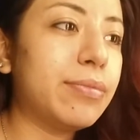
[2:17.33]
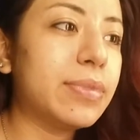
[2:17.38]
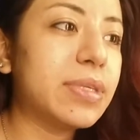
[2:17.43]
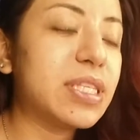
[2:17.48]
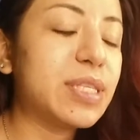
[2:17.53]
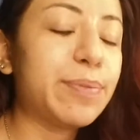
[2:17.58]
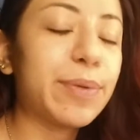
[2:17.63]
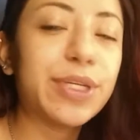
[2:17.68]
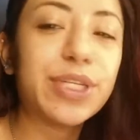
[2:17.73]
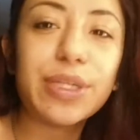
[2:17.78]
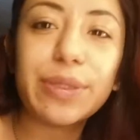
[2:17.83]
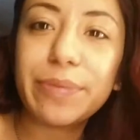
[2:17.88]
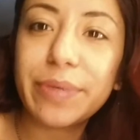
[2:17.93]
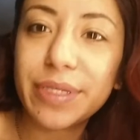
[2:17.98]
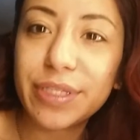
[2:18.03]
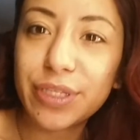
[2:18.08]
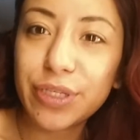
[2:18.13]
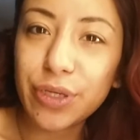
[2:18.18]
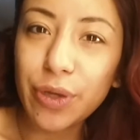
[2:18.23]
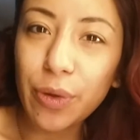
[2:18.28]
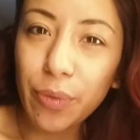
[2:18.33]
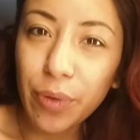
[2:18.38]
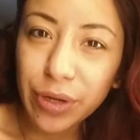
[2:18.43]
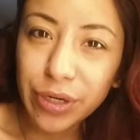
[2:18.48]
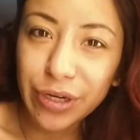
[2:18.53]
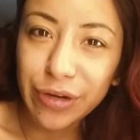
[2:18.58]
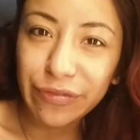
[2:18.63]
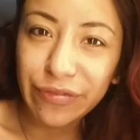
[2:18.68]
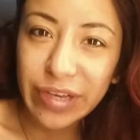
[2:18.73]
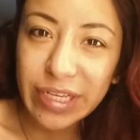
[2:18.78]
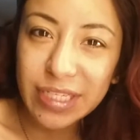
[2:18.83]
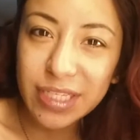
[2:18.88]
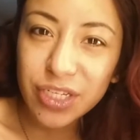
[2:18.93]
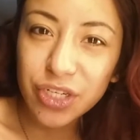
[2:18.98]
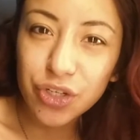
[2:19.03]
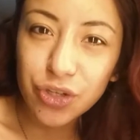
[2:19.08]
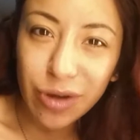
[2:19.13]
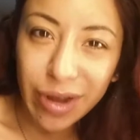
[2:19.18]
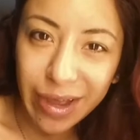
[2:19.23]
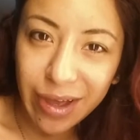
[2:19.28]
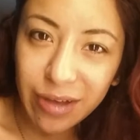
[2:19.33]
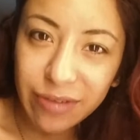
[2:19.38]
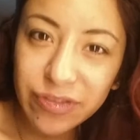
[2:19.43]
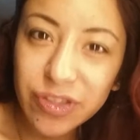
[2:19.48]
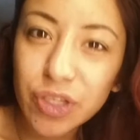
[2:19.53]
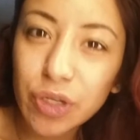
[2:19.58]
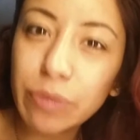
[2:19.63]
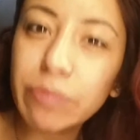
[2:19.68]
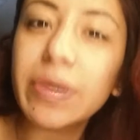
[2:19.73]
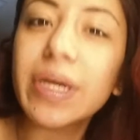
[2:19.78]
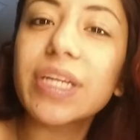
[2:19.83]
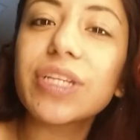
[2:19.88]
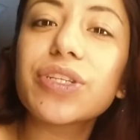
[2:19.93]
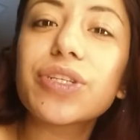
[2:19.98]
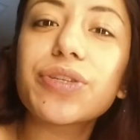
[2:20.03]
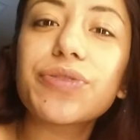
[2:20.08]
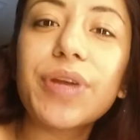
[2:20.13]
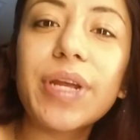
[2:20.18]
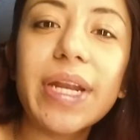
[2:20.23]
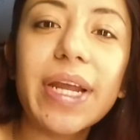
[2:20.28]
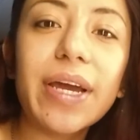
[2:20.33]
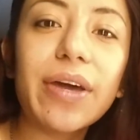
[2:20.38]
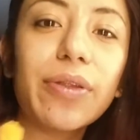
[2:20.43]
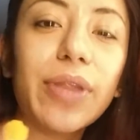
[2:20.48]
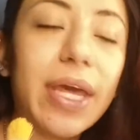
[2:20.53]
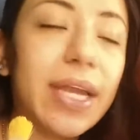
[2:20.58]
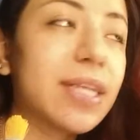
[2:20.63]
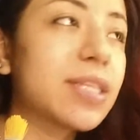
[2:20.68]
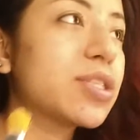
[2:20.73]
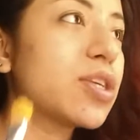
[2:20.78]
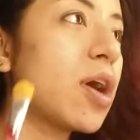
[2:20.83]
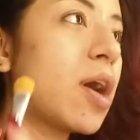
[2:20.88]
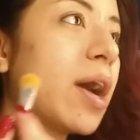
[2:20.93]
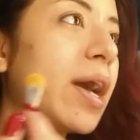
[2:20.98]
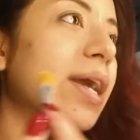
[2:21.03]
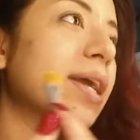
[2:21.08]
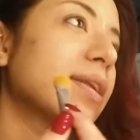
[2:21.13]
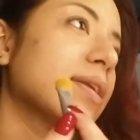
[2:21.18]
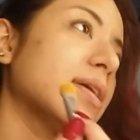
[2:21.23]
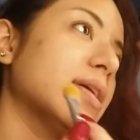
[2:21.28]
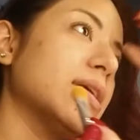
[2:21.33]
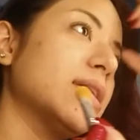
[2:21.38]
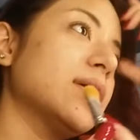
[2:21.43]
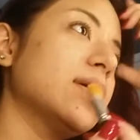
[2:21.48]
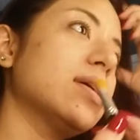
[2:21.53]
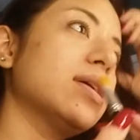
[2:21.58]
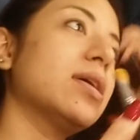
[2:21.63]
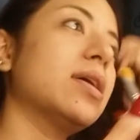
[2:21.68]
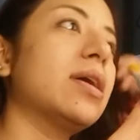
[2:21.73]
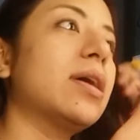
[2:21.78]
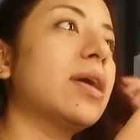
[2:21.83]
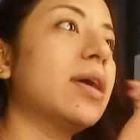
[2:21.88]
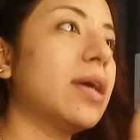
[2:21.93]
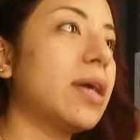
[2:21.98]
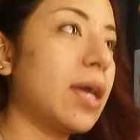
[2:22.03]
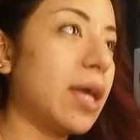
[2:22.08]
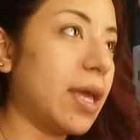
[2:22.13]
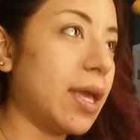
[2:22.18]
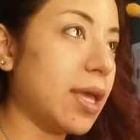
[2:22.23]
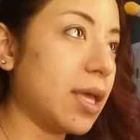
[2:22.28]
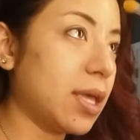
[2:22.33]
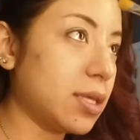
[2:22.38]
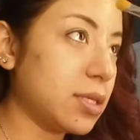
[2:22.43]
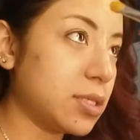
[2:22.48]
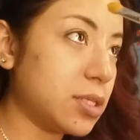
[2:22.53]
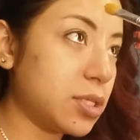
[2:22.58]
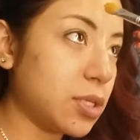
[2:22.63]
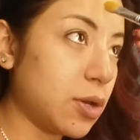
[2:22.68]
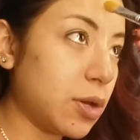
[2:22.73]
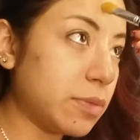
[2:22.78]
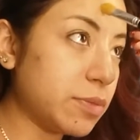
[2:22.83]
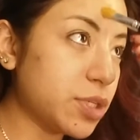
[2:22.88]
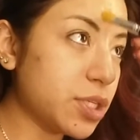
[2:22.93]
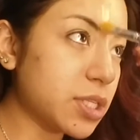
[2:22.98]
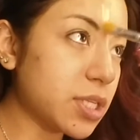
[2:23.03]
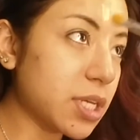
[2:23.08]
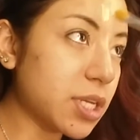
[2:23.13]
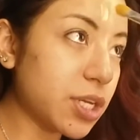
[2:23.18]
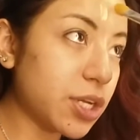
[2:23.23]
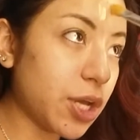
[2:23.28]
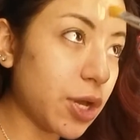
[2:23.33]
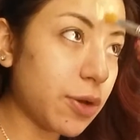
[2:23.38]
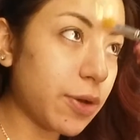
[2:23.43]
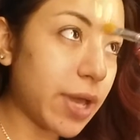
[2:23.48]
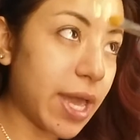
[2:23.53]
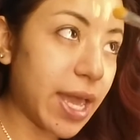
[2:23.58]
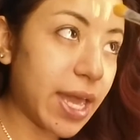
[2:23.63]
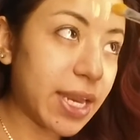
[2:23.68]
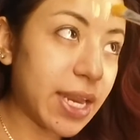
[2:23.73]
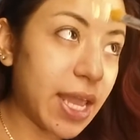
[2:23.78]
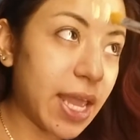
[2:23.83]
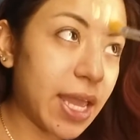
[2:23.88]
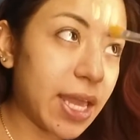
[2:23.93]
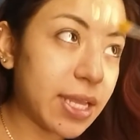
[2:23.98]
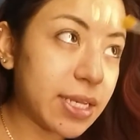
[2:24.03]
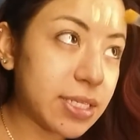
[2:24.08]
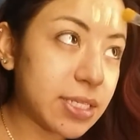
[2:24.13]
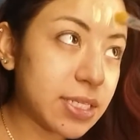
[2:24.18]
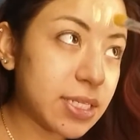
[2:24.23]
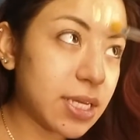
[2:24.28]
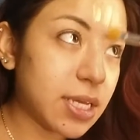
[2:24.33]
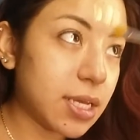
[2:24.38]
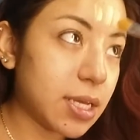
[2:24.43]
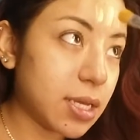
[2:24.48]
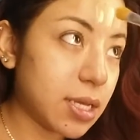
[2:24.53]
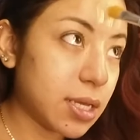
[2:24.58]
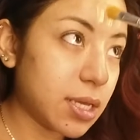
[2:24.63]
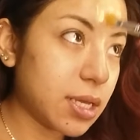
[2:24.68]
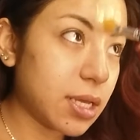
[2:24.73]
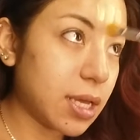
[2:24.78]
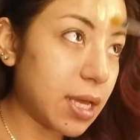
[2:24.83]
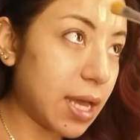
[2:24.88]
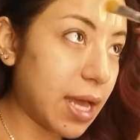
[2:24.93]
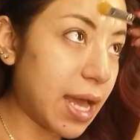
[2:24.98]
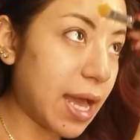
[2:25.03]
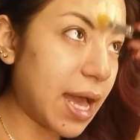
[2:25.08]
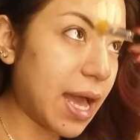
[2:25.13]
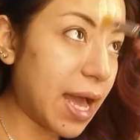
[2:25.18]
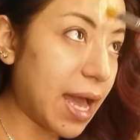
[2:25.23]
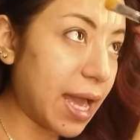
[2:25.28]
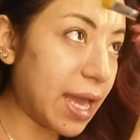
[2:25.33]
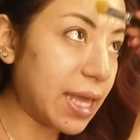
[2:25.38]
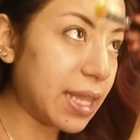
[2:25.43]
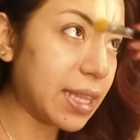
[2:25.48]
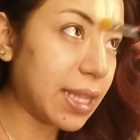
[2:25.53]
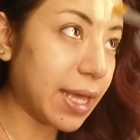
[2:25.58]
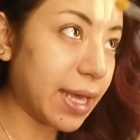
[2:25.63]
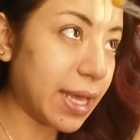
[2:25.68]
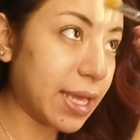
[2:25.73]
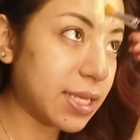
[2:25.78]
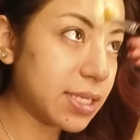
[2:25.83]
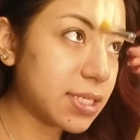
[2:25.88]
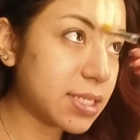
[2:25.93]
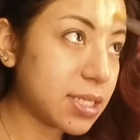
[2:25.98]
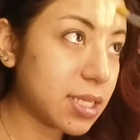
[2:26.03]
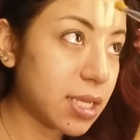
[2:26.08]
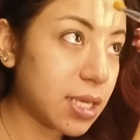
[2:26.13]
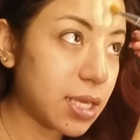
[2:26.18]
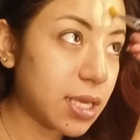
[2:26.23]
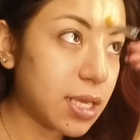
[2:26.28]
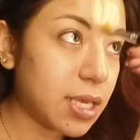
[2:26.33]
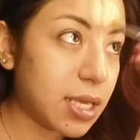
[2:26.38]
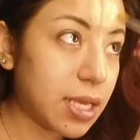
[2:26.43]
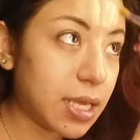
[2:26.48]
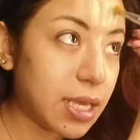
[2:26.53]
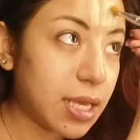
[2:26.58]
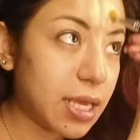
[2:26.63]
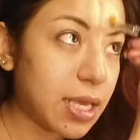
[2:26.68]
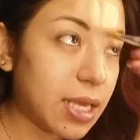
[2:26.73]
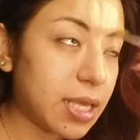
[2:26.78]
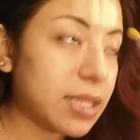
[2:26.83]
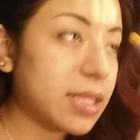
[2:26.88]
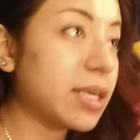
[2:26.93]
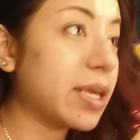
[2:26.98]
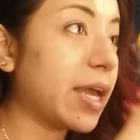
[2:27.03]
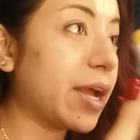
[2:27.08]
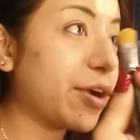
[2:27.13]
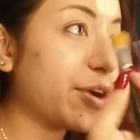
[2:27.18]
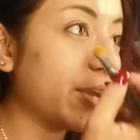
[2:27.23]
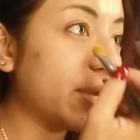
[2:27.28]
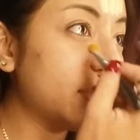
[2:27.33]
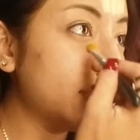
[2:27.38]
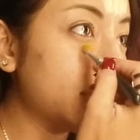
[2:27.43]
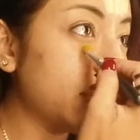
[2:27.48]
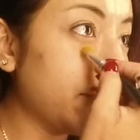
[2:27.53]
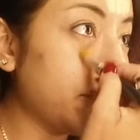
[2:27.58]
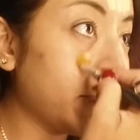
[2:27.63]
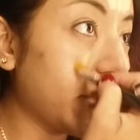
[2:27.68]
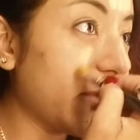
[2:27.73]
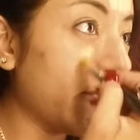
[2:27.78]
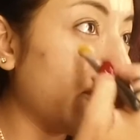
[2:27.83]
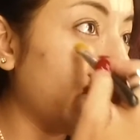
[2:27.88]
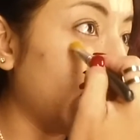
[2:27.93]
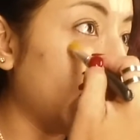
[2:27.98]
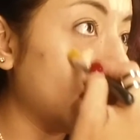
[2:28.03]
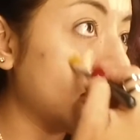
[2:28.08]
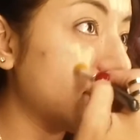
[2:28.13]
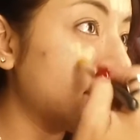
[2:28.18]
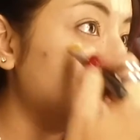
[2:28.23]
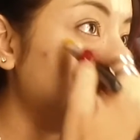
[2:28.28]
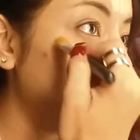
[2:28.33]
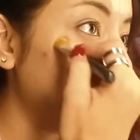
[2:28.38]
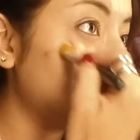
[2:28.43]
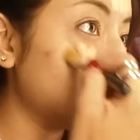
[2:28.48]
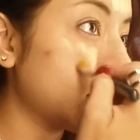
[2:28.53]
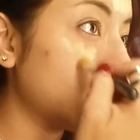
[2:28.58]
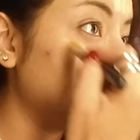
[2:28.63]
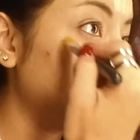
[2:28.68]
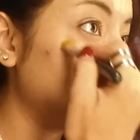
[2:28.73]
especially because you don't want your face to dry off so much right now that it's hot. So I'm just going to go ahead and highlight the areas of my face